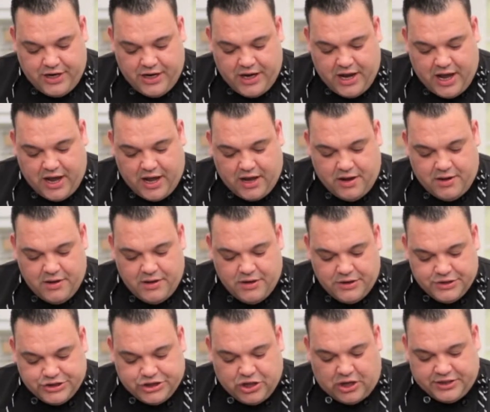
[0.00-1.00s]
the
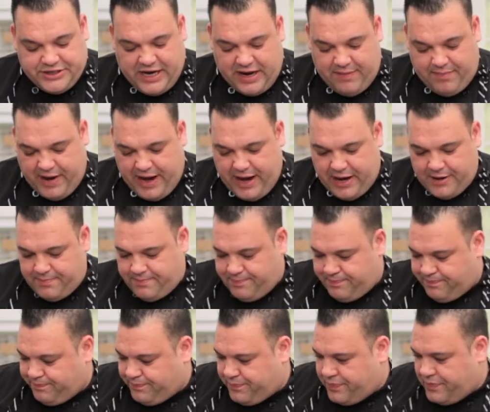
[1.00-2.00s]
saute pan.
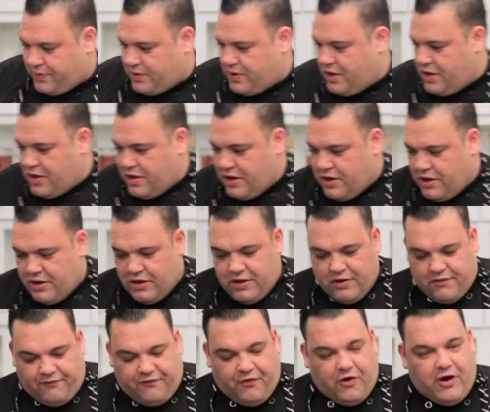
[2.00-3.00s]

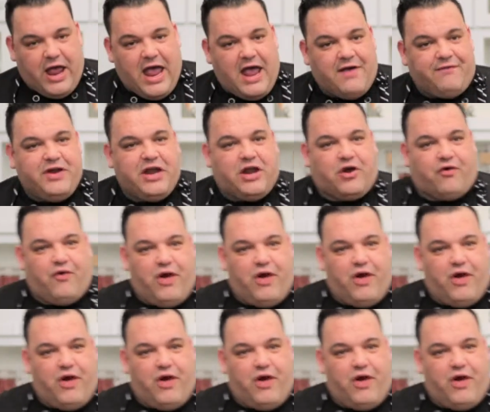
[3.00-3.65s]
For every